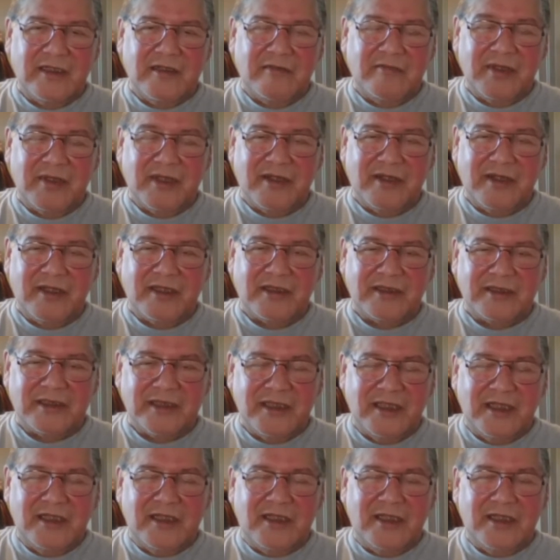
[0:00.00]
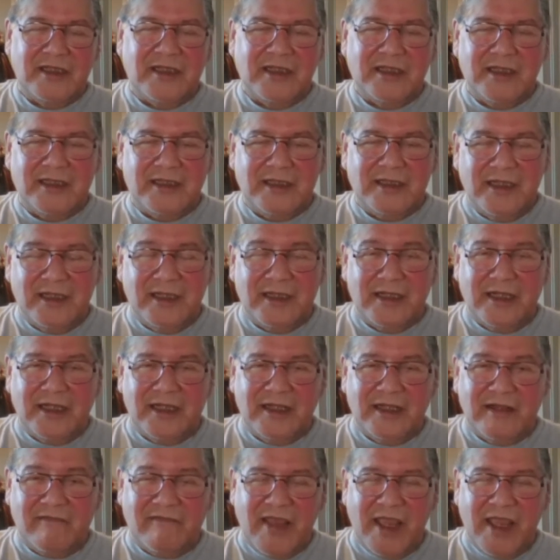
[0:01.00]
because the,
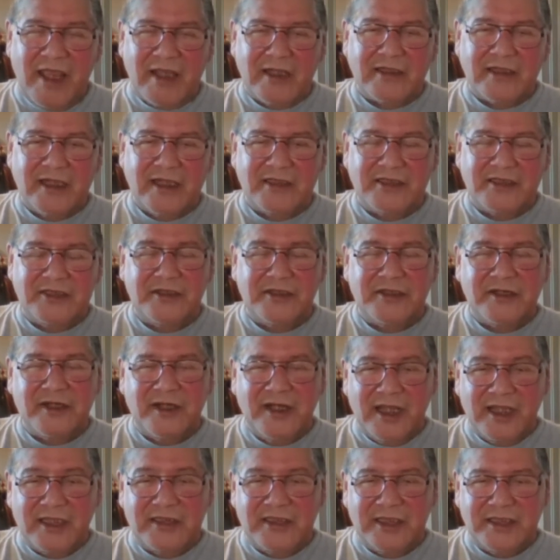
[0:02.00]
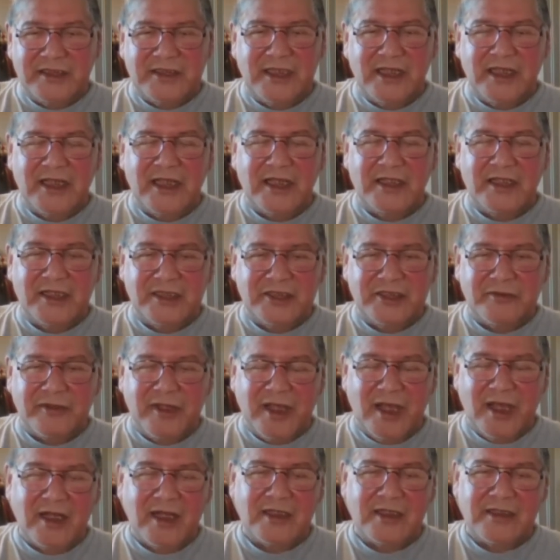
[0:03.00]
the, the fact that you're existing in this
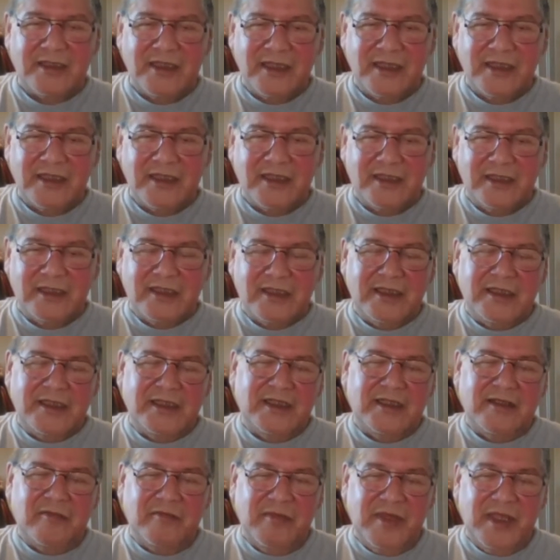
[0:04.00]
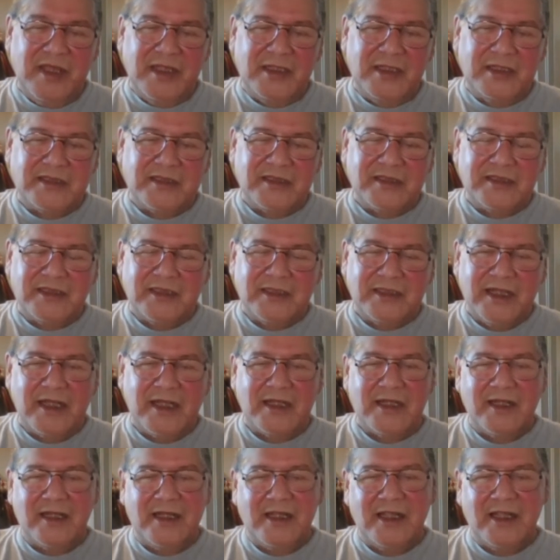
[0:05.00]
reality means
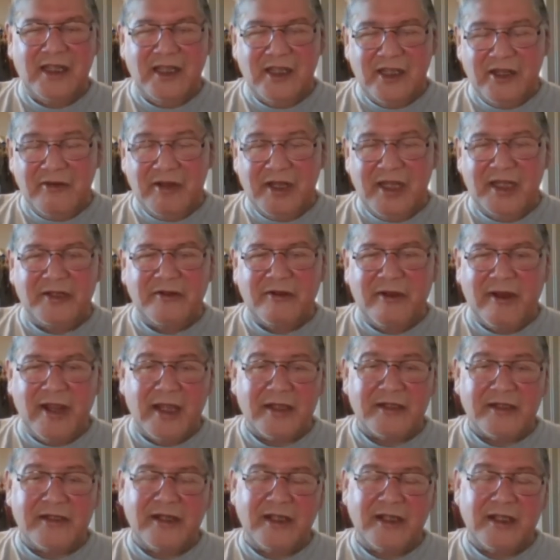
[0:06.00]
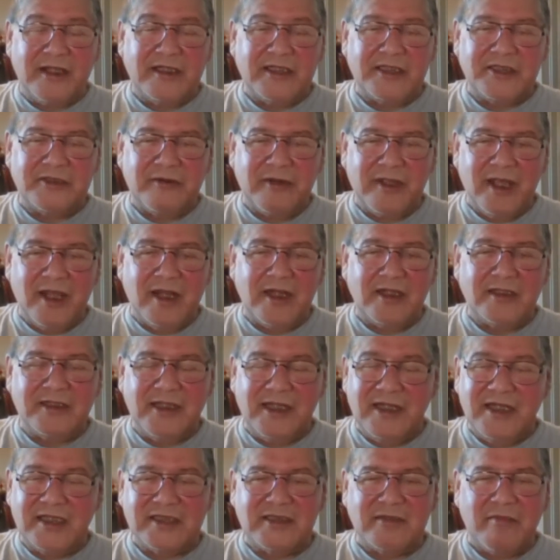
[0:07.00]
that you're interacting in this reality.
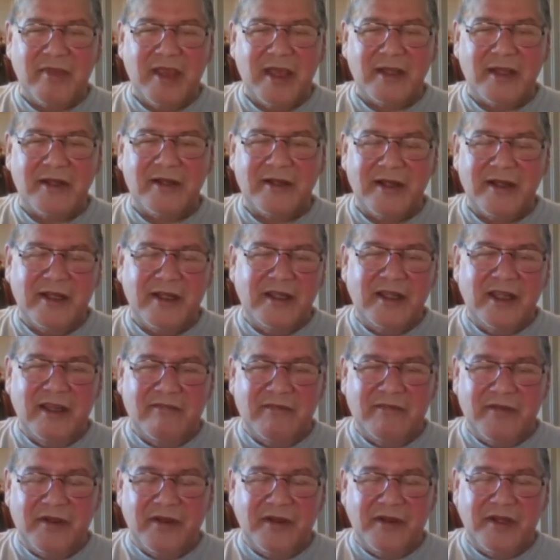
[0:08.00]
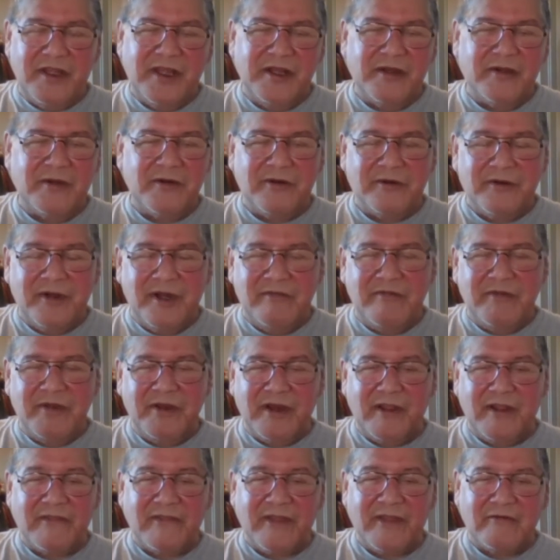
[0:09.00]
It doesn't matter if you're here or if
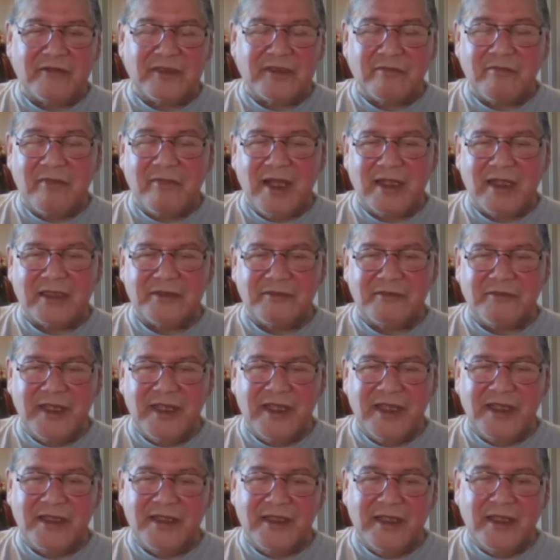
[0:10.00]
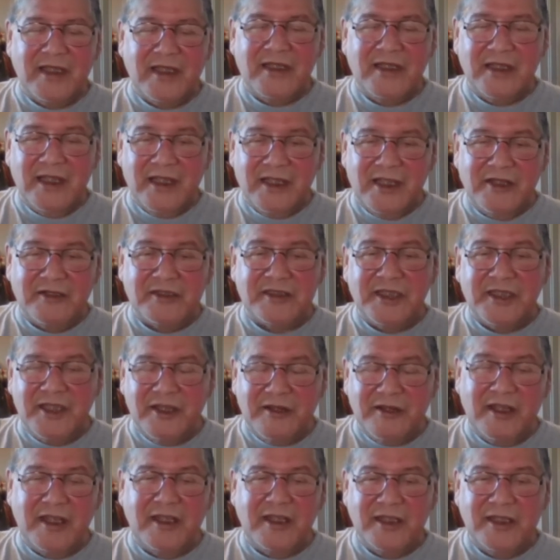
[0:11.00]
you're a thousand miles away. You're
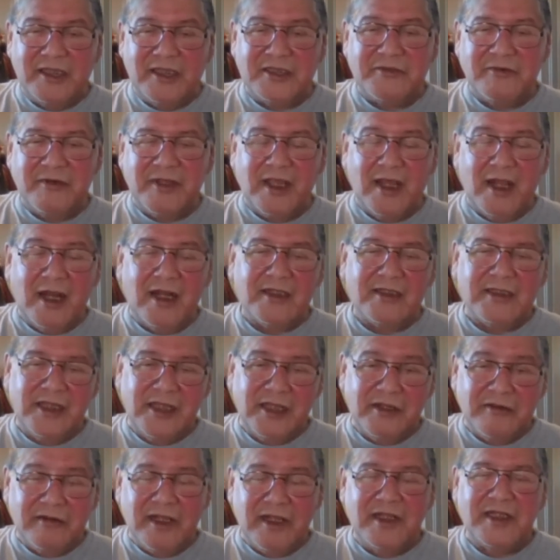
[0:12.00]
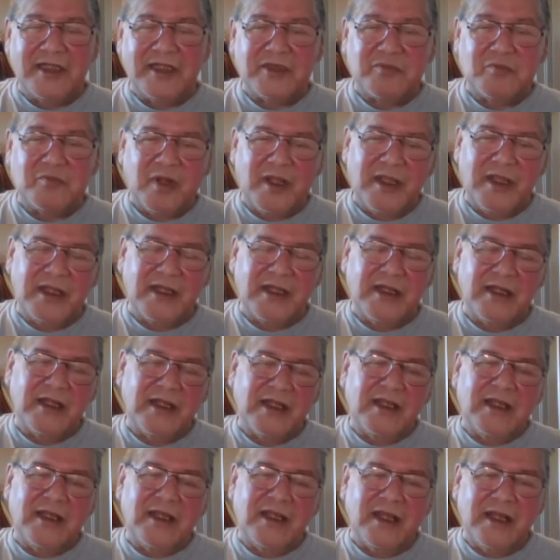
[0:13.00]
you're in this reality. You're in this plane,
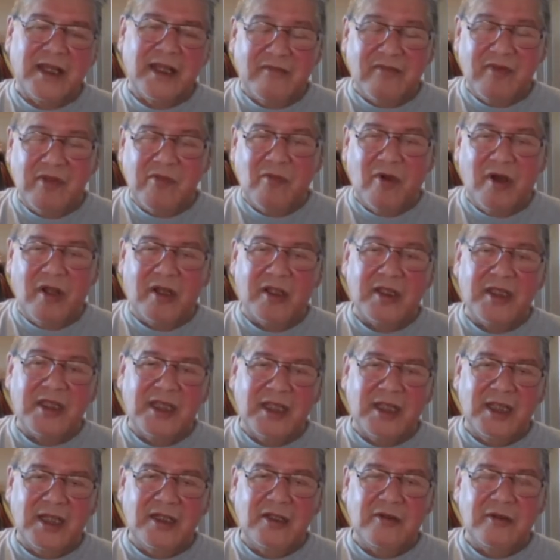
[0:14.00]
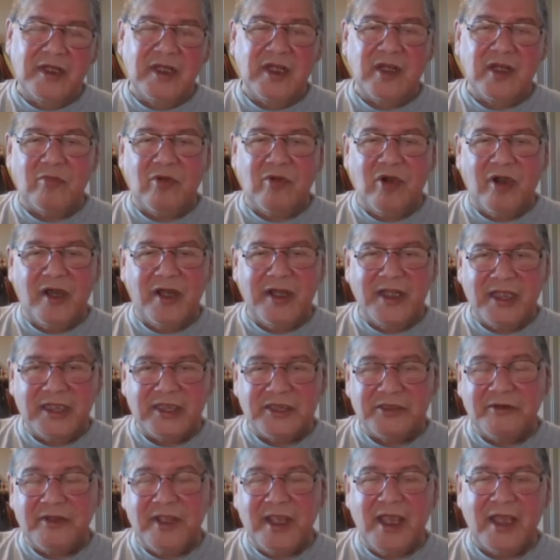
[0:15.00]
and every molecule in your body
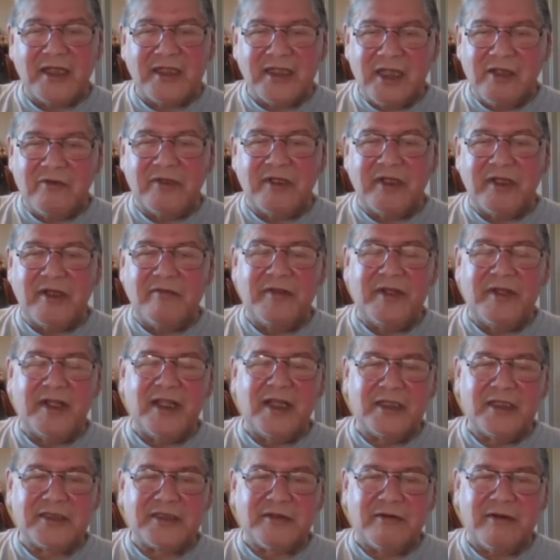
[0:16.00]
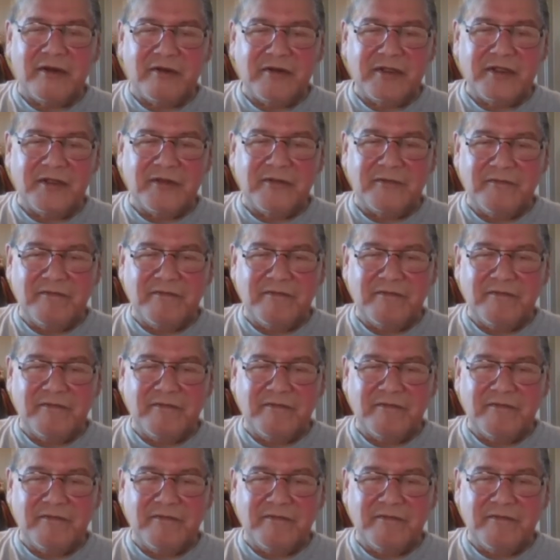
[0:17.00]
is reacting with everything else around you